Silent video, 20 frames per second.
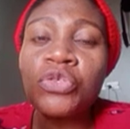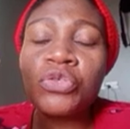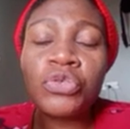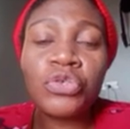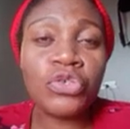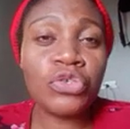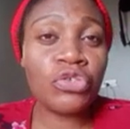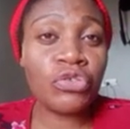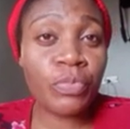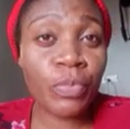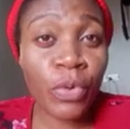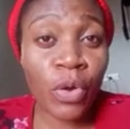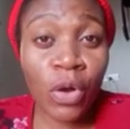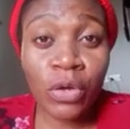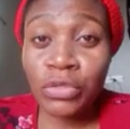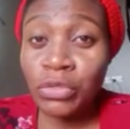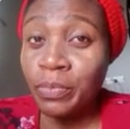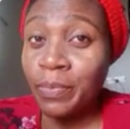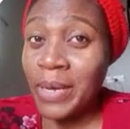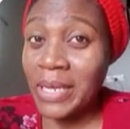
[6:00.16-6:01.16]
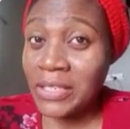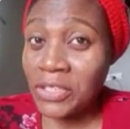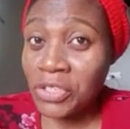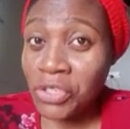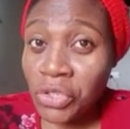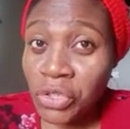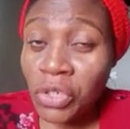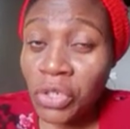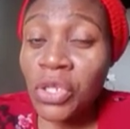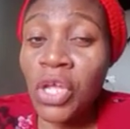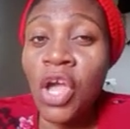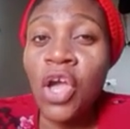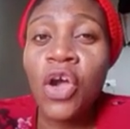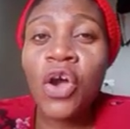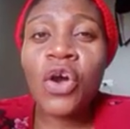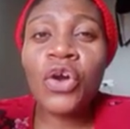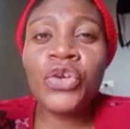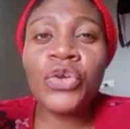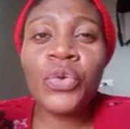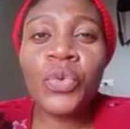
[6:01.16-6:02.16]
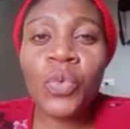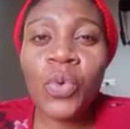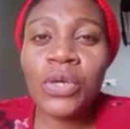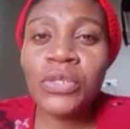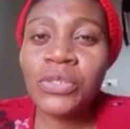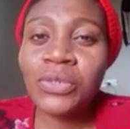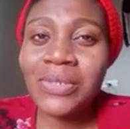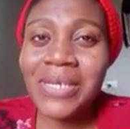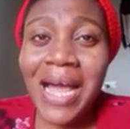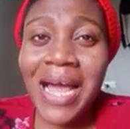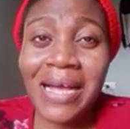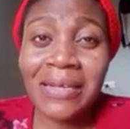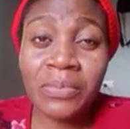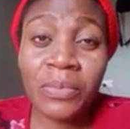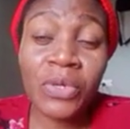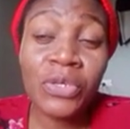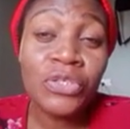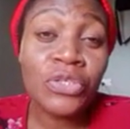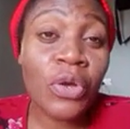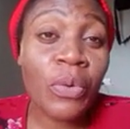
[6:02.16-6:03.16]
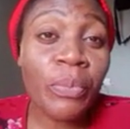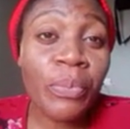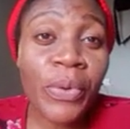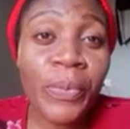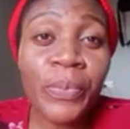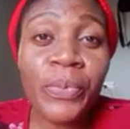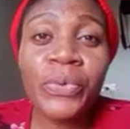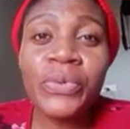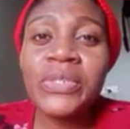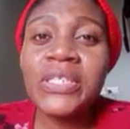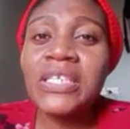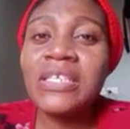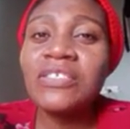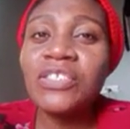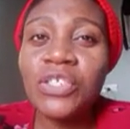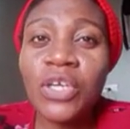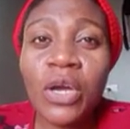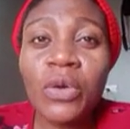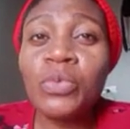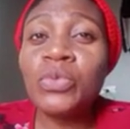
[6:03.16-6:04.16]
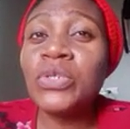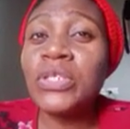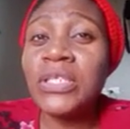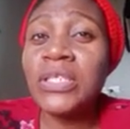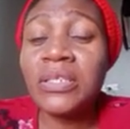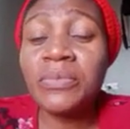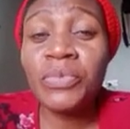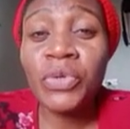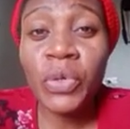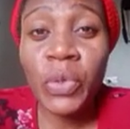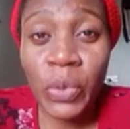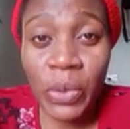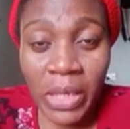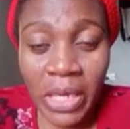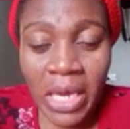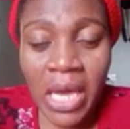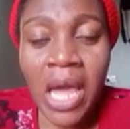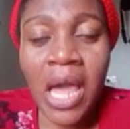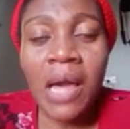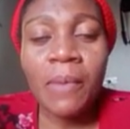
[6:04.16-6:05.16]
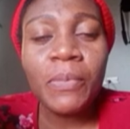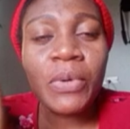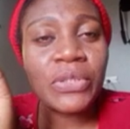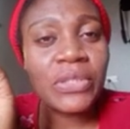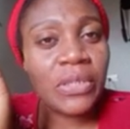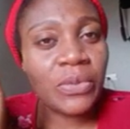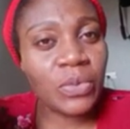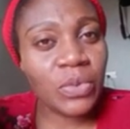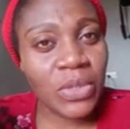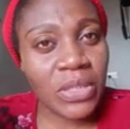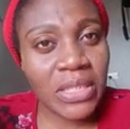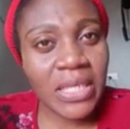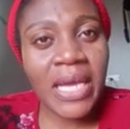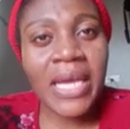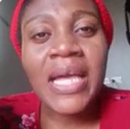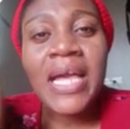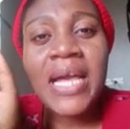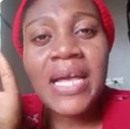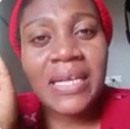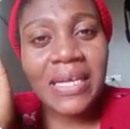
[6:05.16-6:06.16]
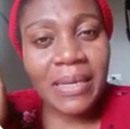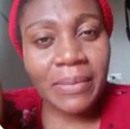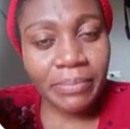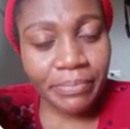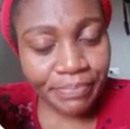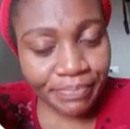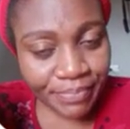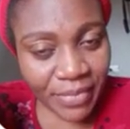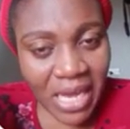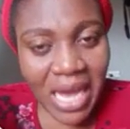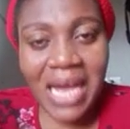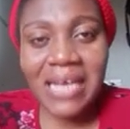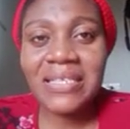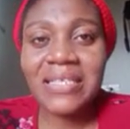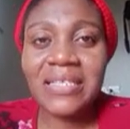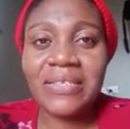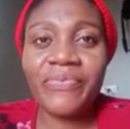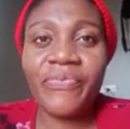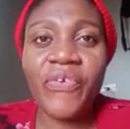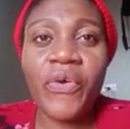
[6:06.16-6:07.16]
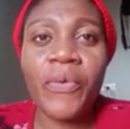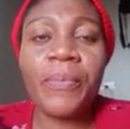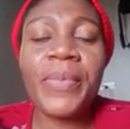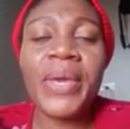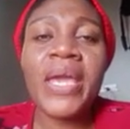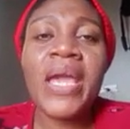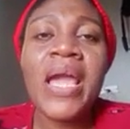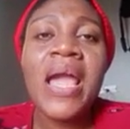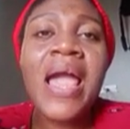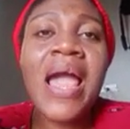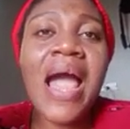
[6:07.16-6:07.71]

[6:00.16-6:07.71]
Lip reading: to use block to partition or you want to cast, because some people the soil will still be okay, but they will say cast for me.